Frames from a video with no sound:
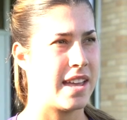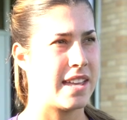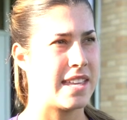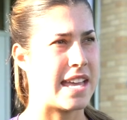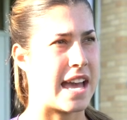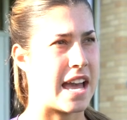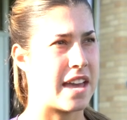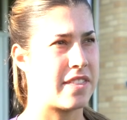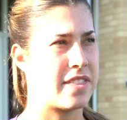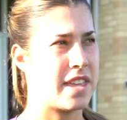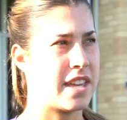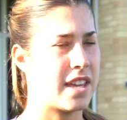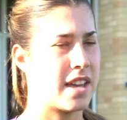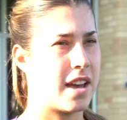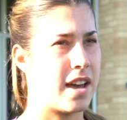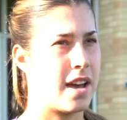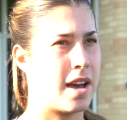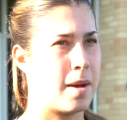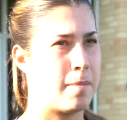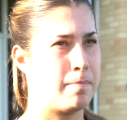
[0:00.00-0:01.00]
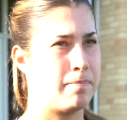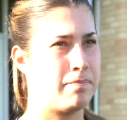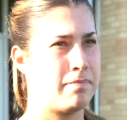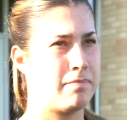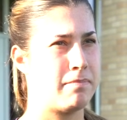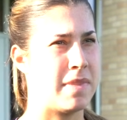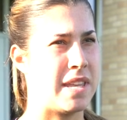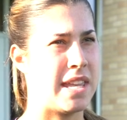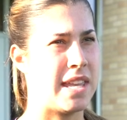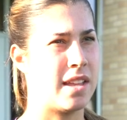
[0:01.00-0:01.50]
Yeah, I think
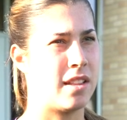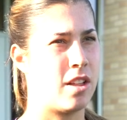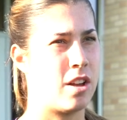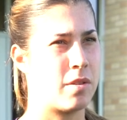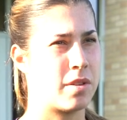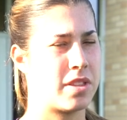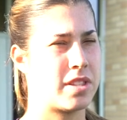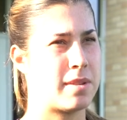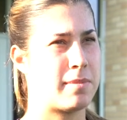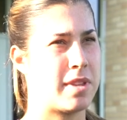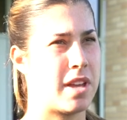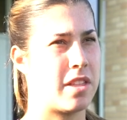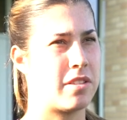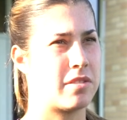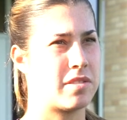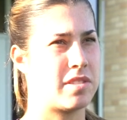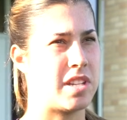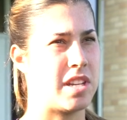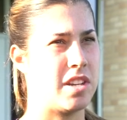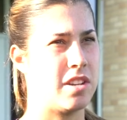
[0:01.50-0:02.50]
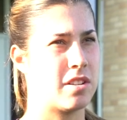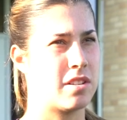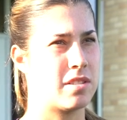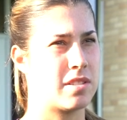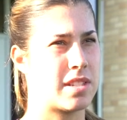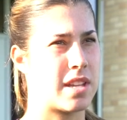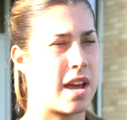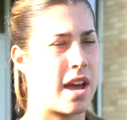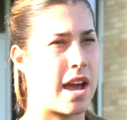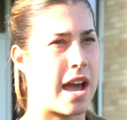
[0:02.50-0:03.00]
me, along with some of the other
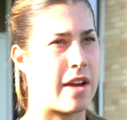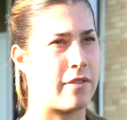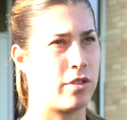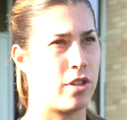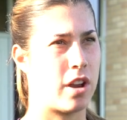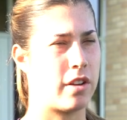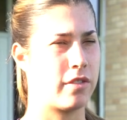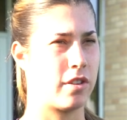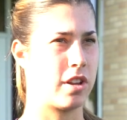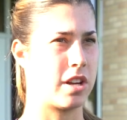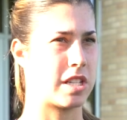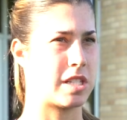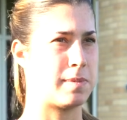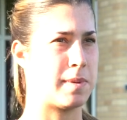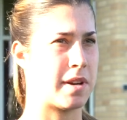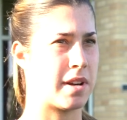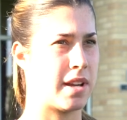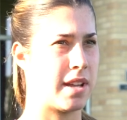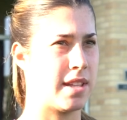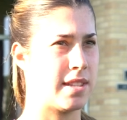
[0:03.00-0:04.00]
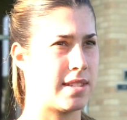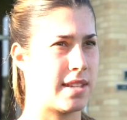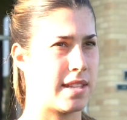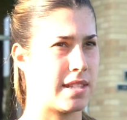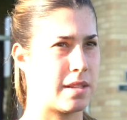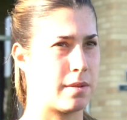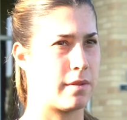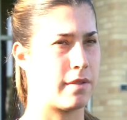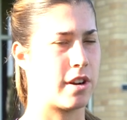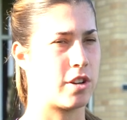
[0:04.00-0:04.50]
seniors, have a lot of good experience, and
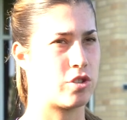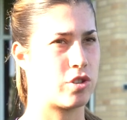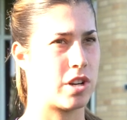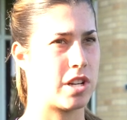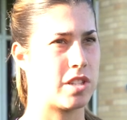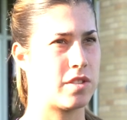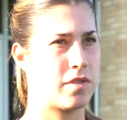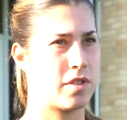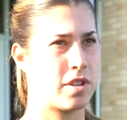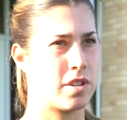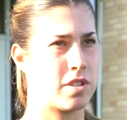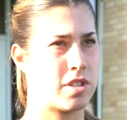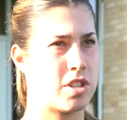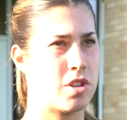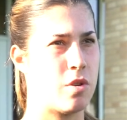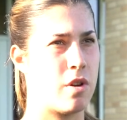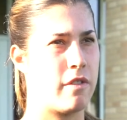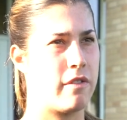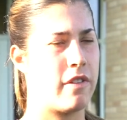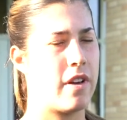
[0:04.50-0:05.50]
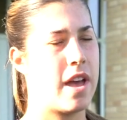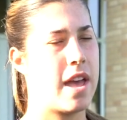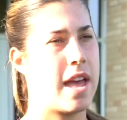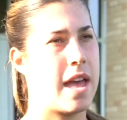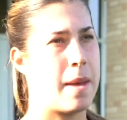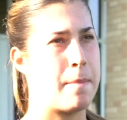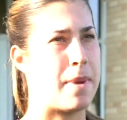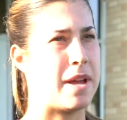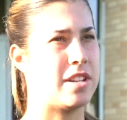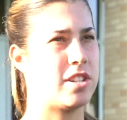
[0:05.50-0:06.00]
some of our transfers who have
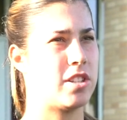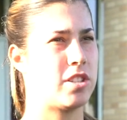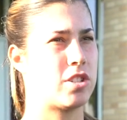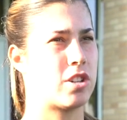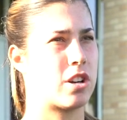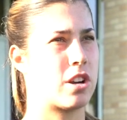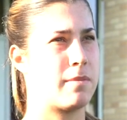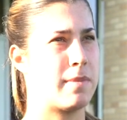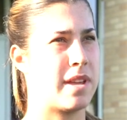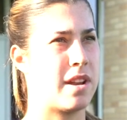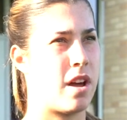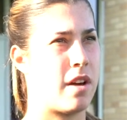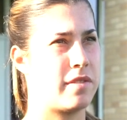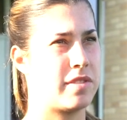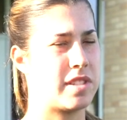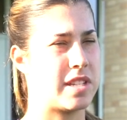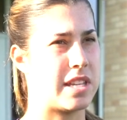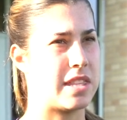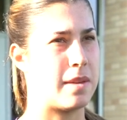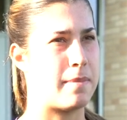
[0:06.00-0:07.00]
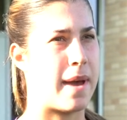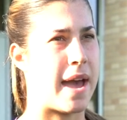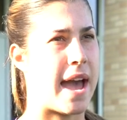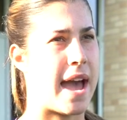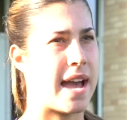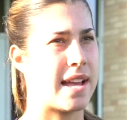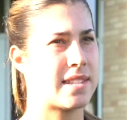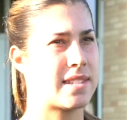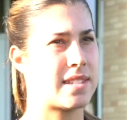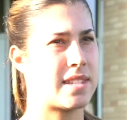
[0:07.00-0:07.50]
been to the tournament, obviously, in the
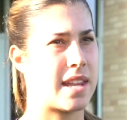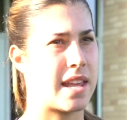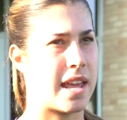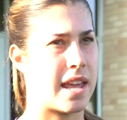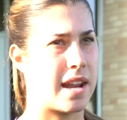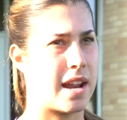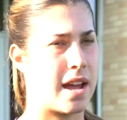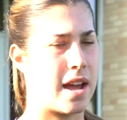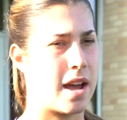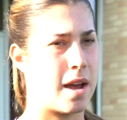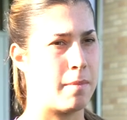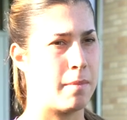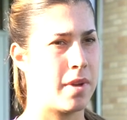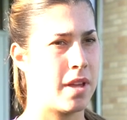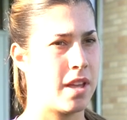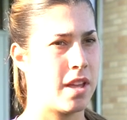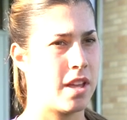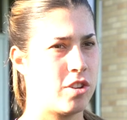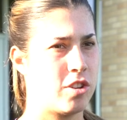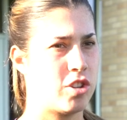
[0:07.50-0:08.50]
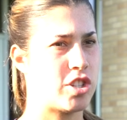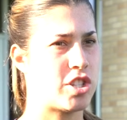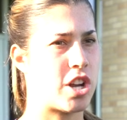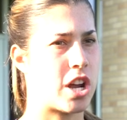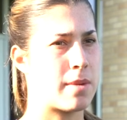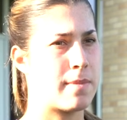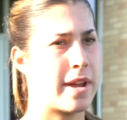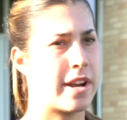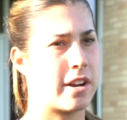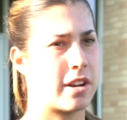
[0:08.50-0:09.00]
past. And just
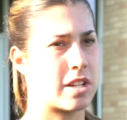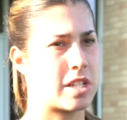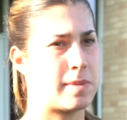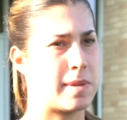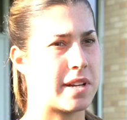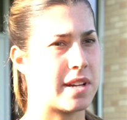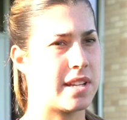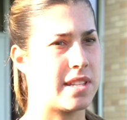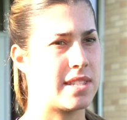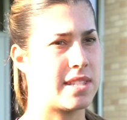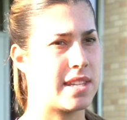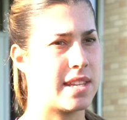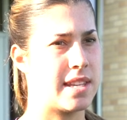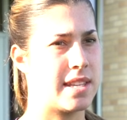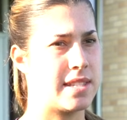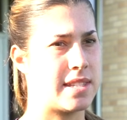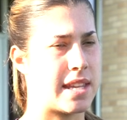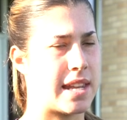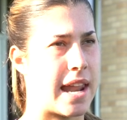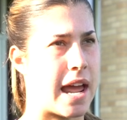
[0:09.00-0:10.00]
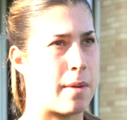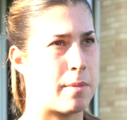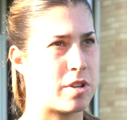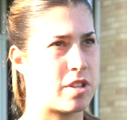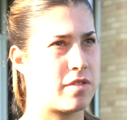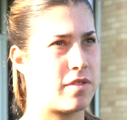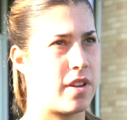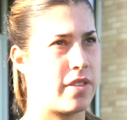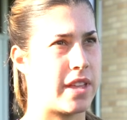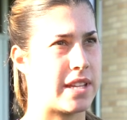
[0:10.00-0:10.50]
talking about our experiences and how
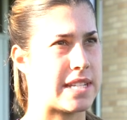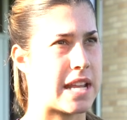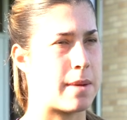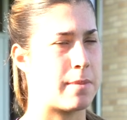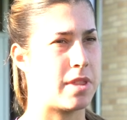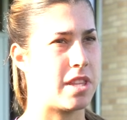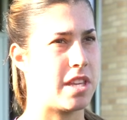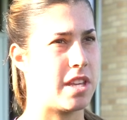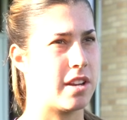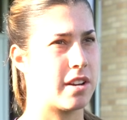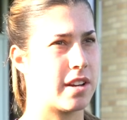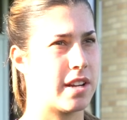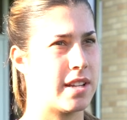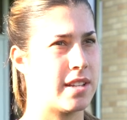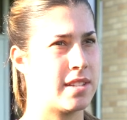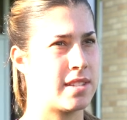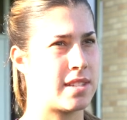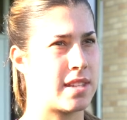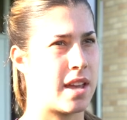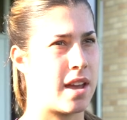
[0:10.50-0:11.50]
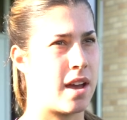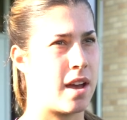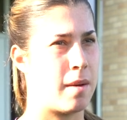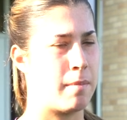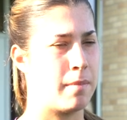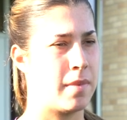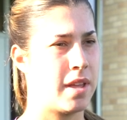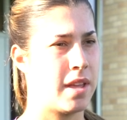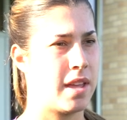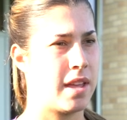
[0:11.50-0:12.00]
much fun that time of the year is
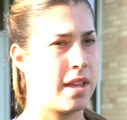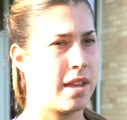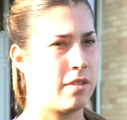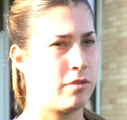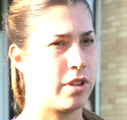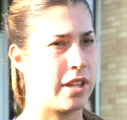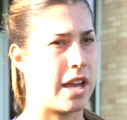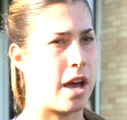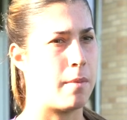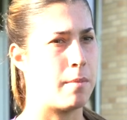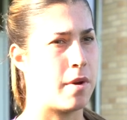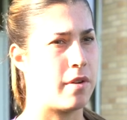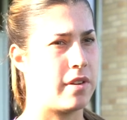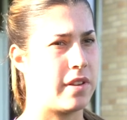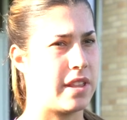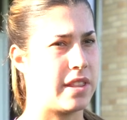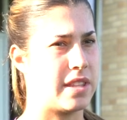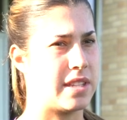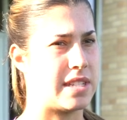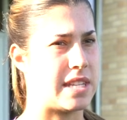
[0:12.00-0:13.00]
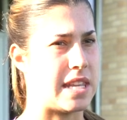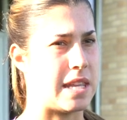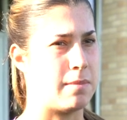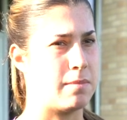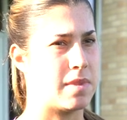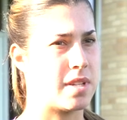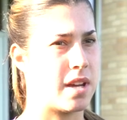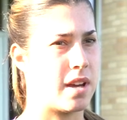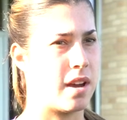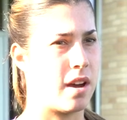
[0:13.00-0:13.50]
really helped motivating the
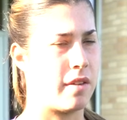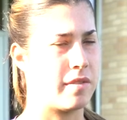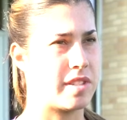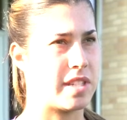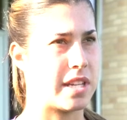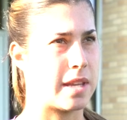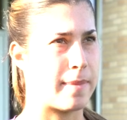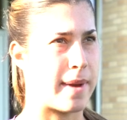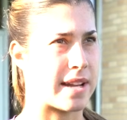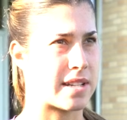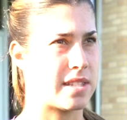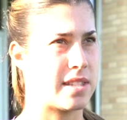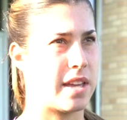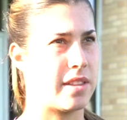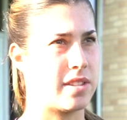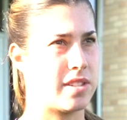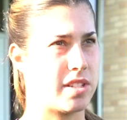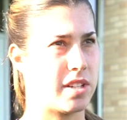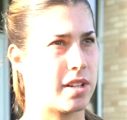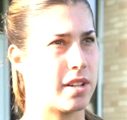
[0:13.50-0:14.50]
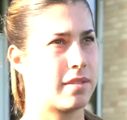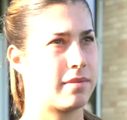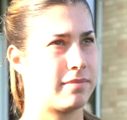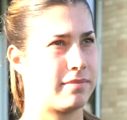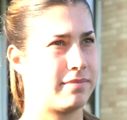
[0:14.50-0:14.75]
team to obviously get back to that this year.